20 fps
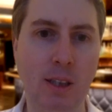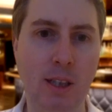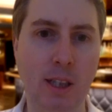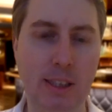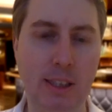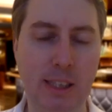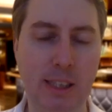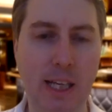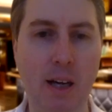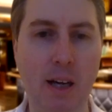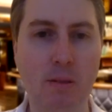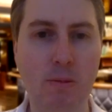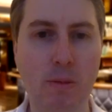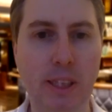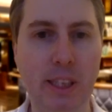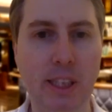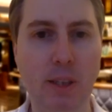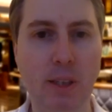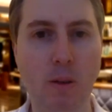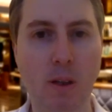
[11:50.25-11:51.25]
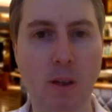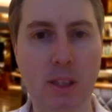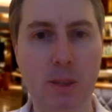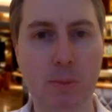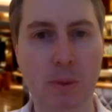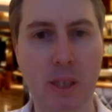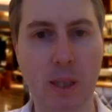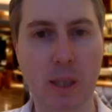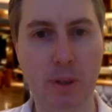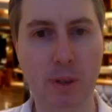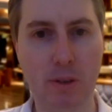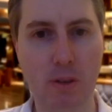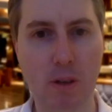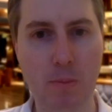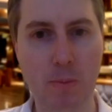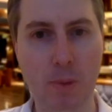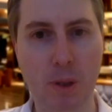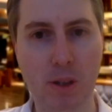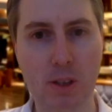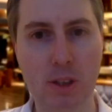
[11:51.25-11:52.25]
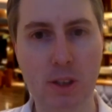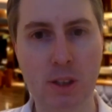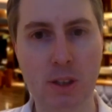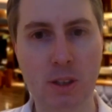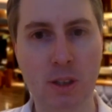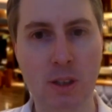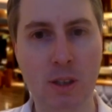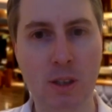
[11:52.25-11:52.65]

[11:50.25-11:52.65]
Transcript: as to how ready you are to become your own boss